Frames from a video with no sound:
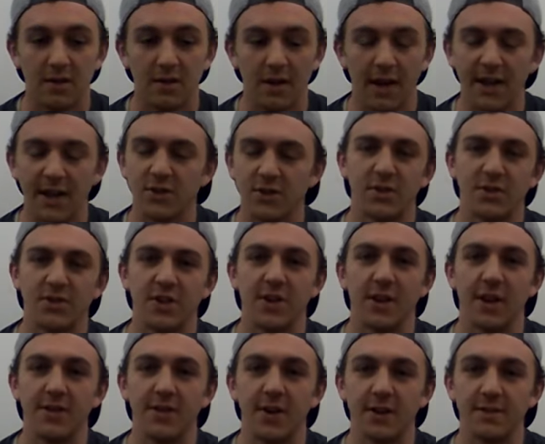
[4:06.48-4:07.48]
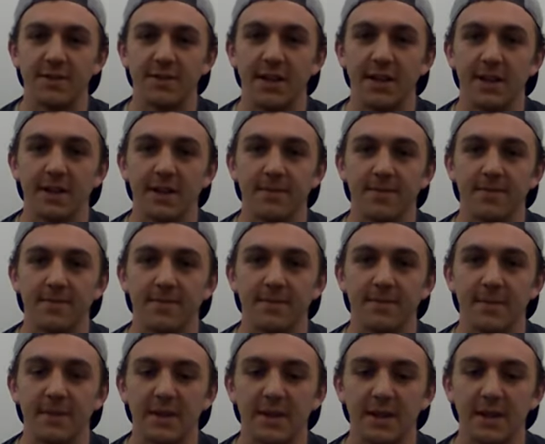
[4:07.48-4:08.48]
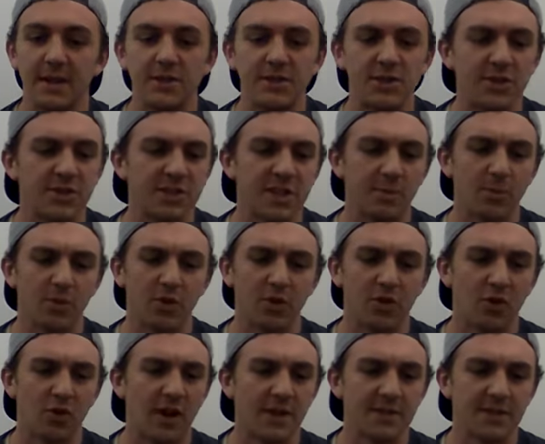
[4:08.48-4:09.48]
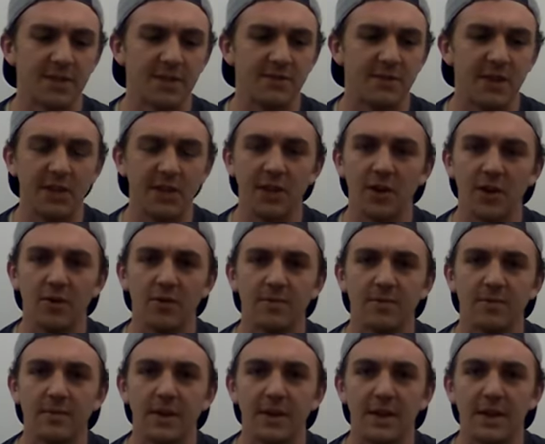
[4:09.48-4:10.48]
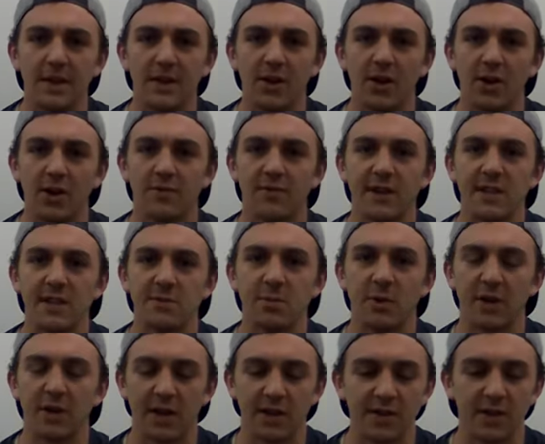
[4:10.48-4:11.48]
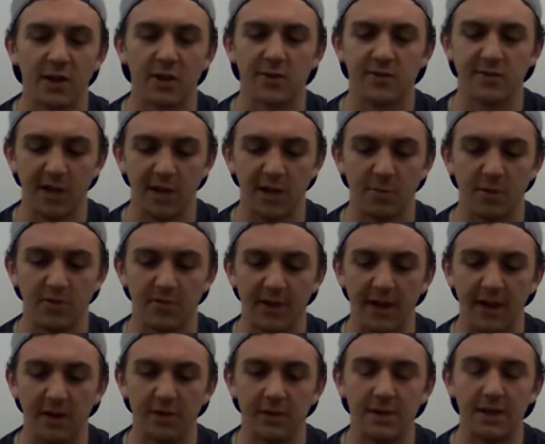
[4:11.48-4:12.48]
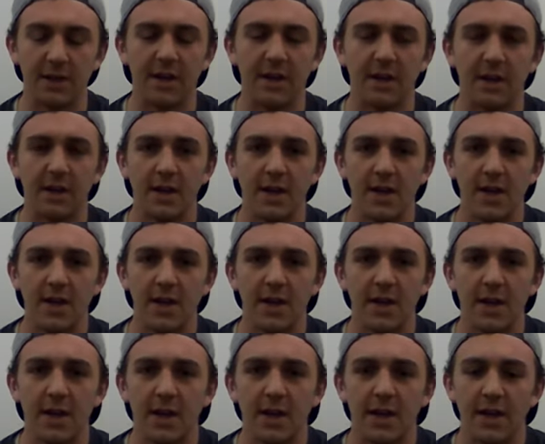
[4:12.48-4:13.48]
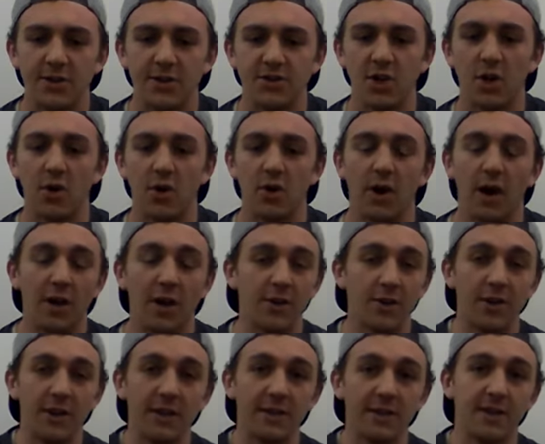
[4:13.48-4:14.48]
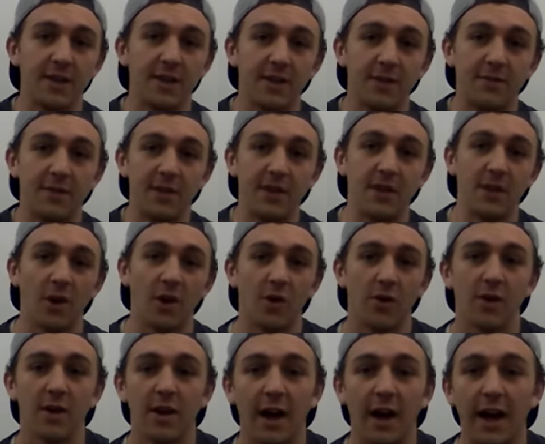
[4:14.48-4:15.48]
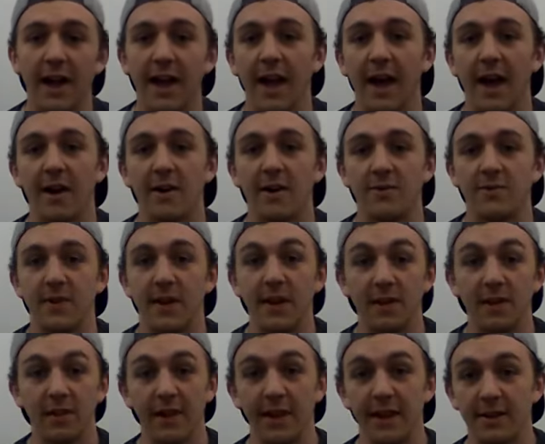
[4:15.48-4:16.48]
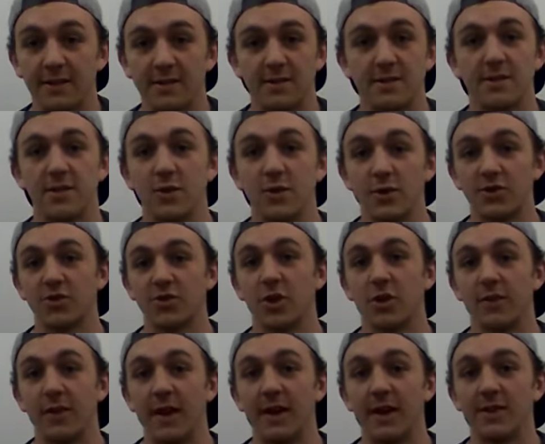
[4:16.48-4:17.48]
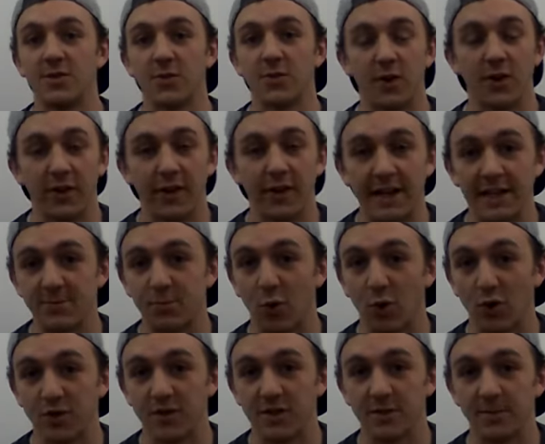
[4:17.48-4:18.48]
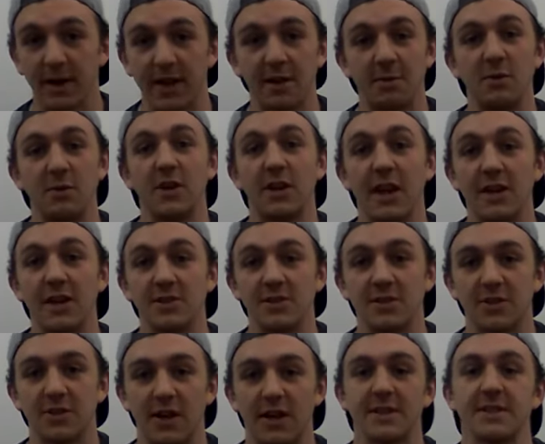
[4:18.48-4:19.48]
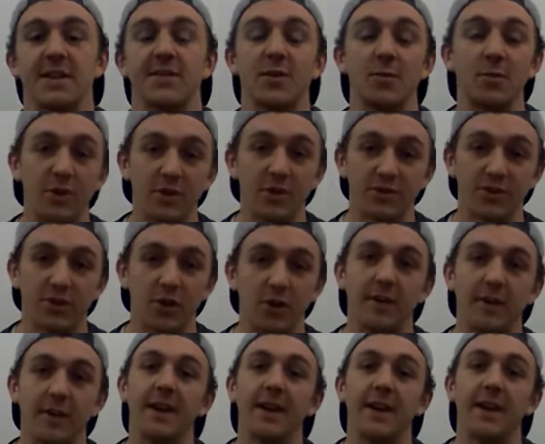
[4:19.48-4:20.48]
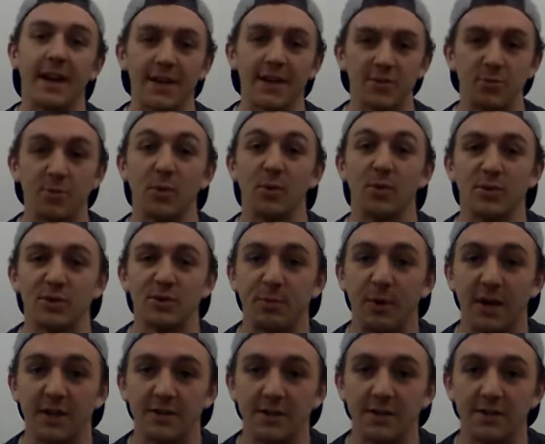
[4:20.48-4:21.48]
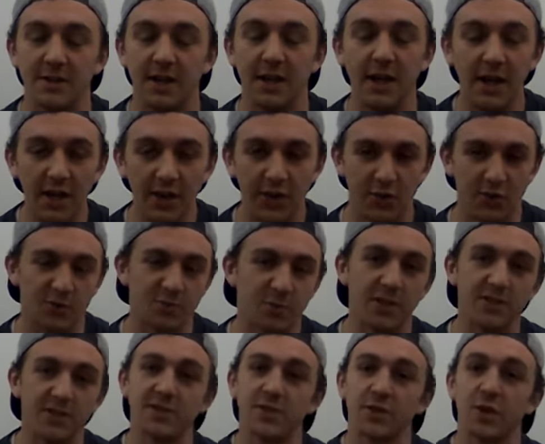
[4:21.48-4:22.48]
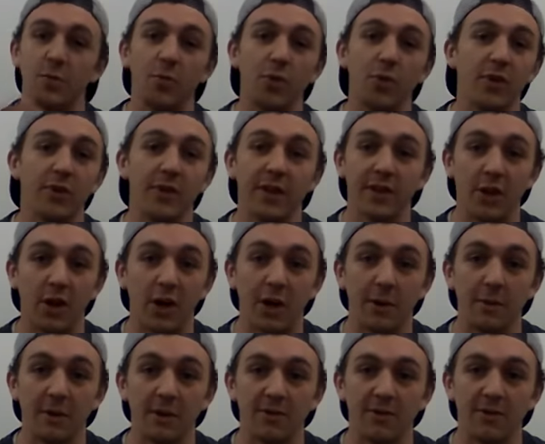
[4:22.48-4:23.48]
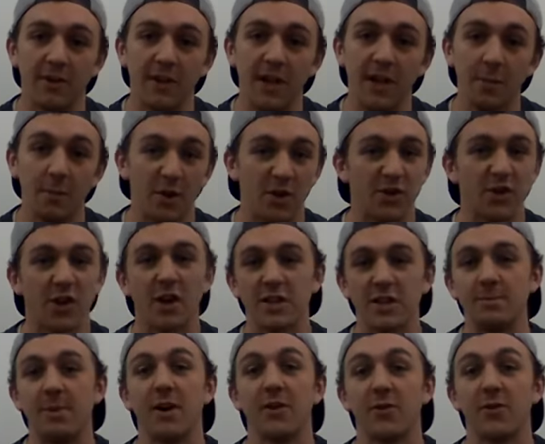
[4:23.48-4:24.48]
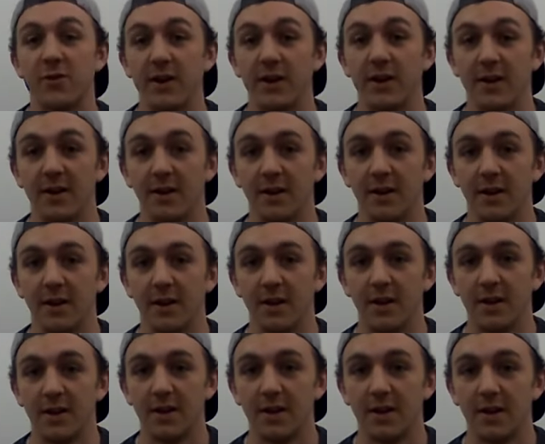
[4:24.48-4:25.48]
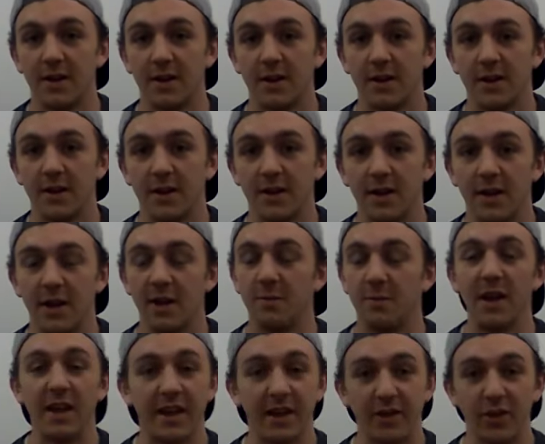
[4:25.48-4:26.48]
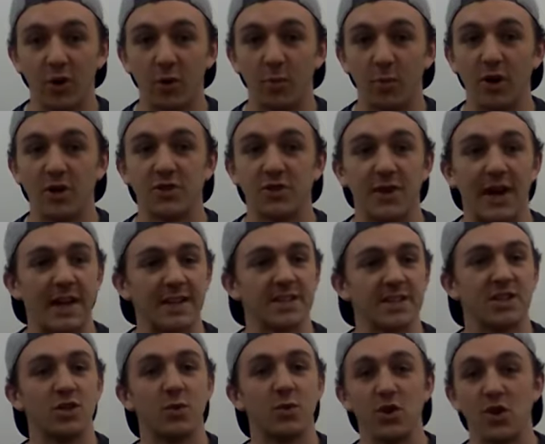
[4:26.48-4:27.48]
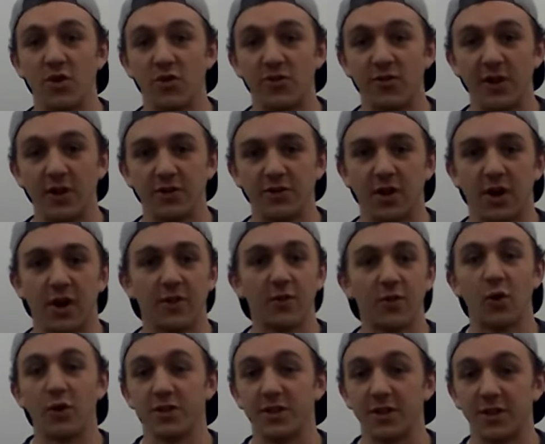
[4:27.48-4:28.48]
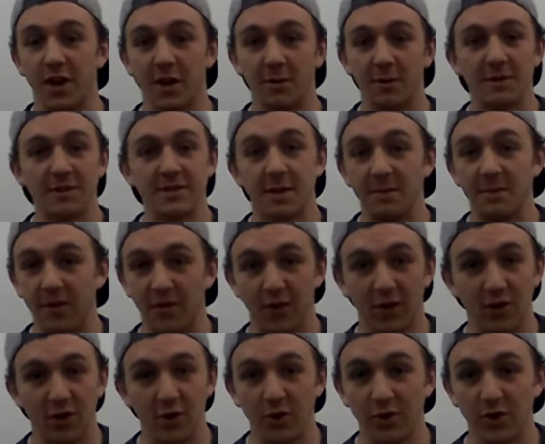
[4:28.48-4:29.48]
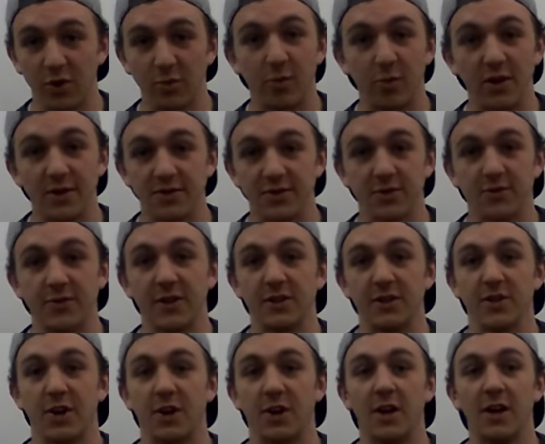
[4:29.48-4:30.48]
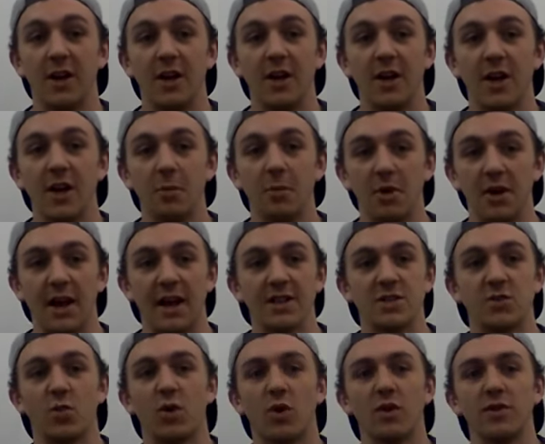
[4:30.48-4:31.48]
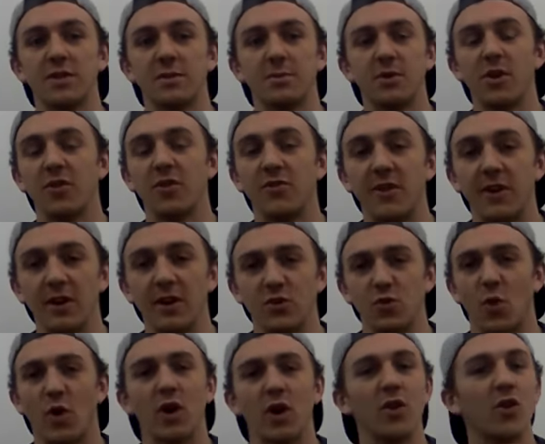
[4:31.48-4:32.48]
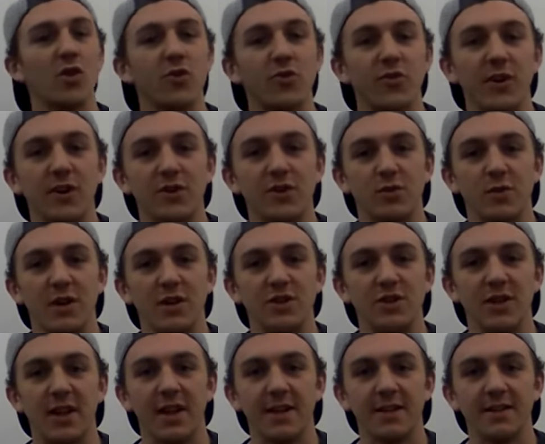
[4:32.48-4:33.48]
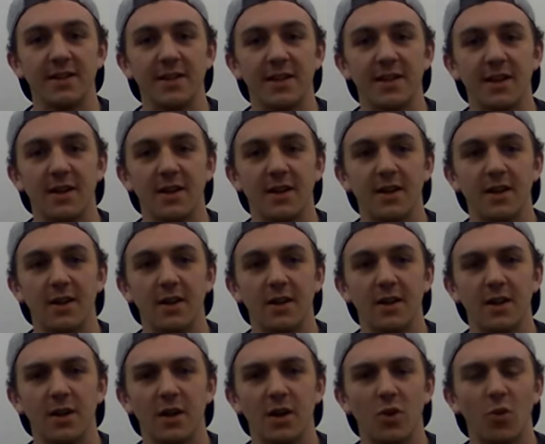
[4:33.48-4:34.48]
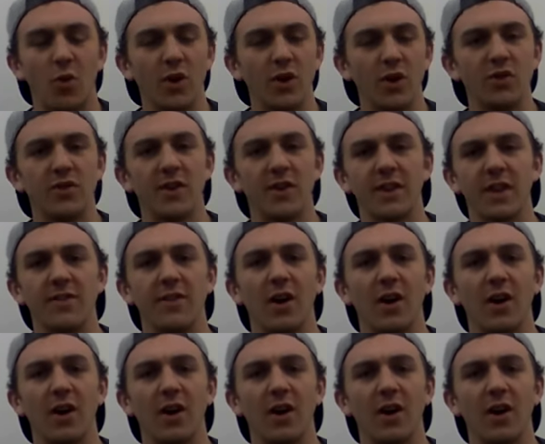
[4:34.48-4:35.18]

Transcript: I just wanted to share that thought today, and just stumbled across this video on Facebook, and I thought it was very profound. And so underneath the video, I have a link to a survey. It's one of the last portions of my communications class. I have to put a survey and ask for people's responses. The responses are completely anonymous, but it talks about fear. And it may get a little personal, asking you what your fears are. Of course, anonymous. I'm never going to know what your personal fears are. But ask, what are some of your fears? Where do those fears originate? What do you think